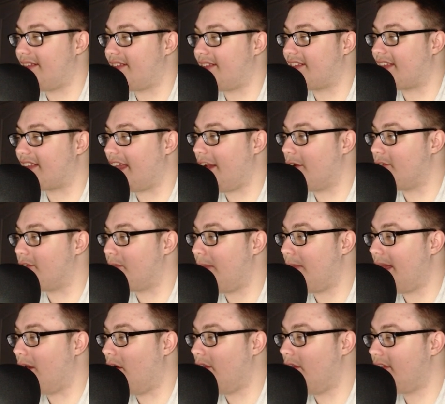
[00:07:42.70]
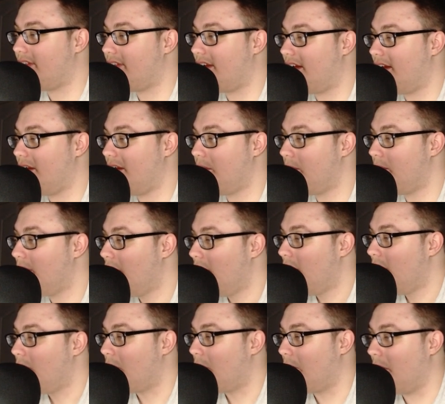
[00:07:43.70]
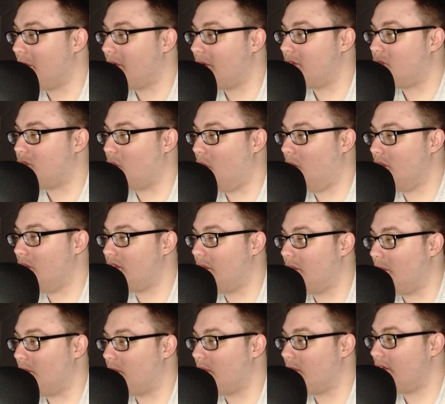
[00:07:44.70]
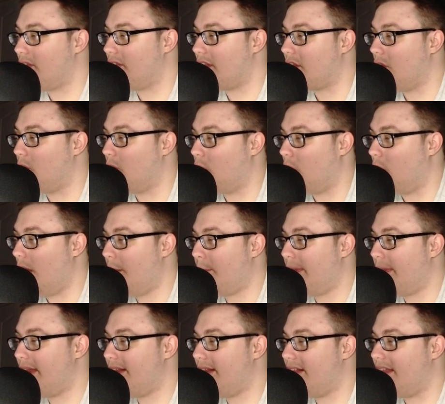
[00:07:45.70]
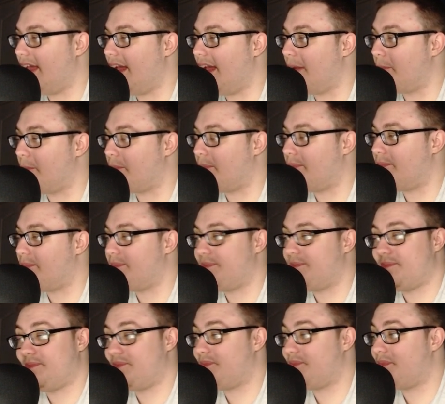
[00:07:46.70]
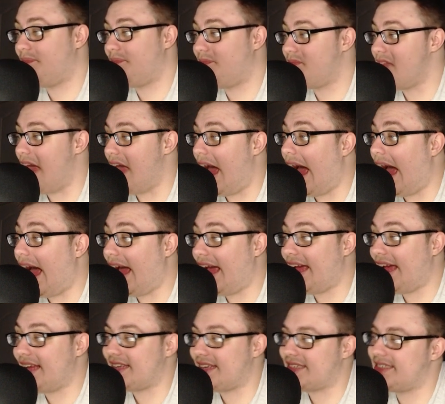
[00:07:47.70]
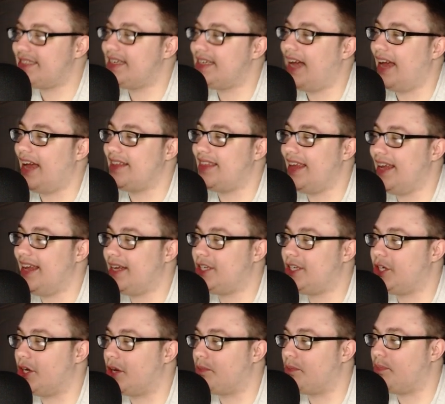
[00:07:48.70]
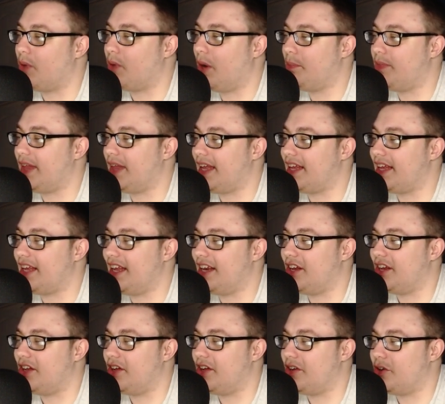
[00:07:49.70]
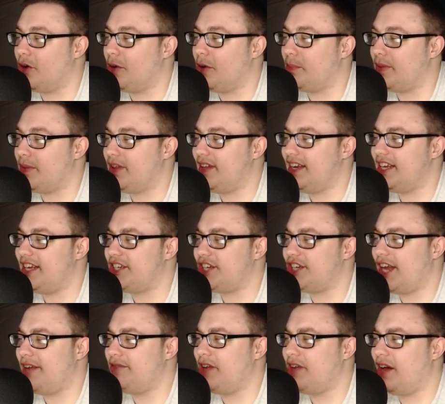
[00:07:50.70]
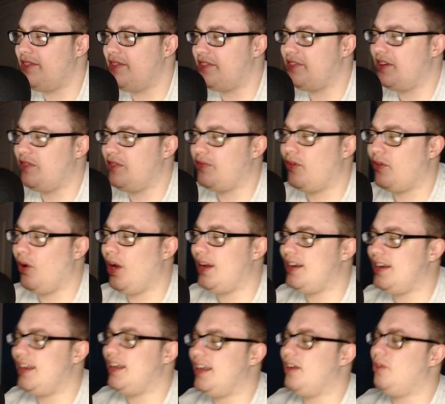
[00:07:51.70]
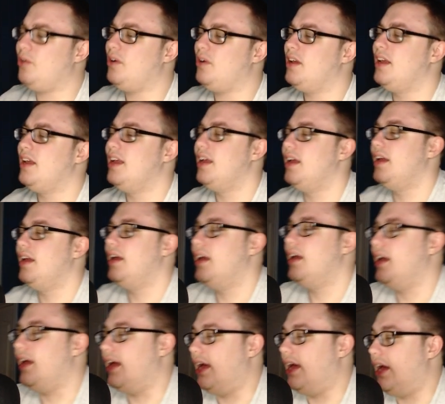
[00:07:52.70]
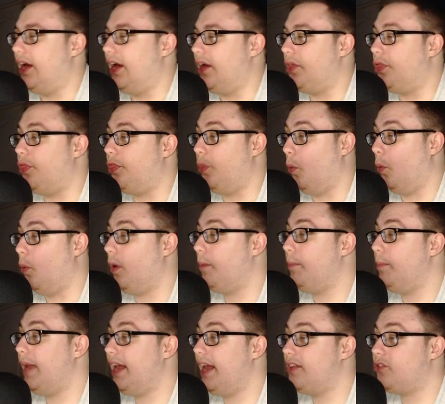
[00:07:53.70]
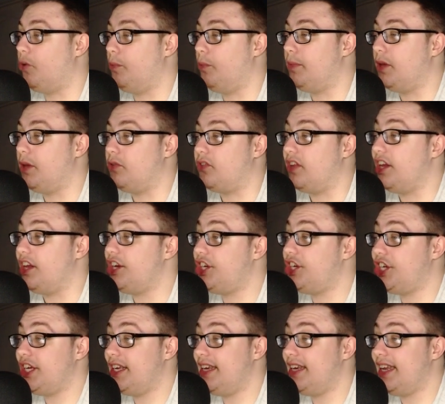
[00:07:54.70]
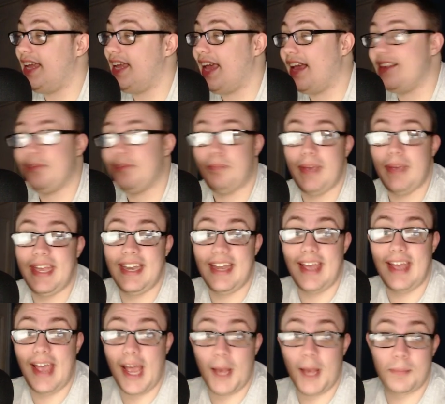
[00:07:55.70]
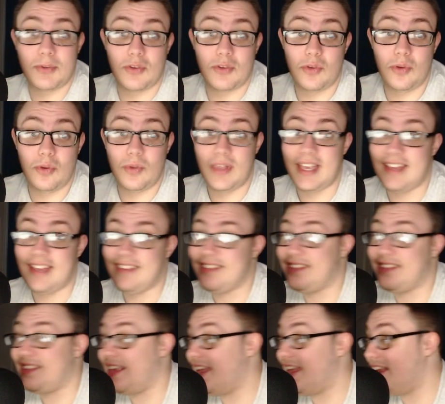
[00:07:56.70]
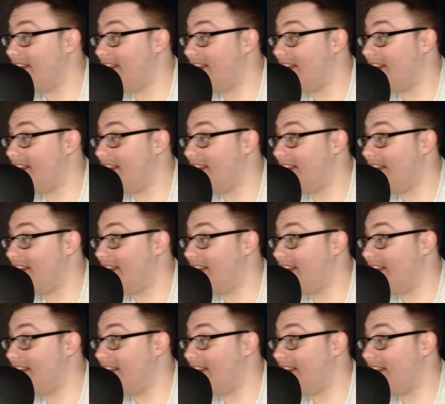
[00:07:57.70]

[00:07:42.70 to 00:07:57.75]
scares me all the time. Remote Control is a really good weapon that I think should probably get a durability shaved off of it for right now. Thorn Mantle Musician has been absolutely insane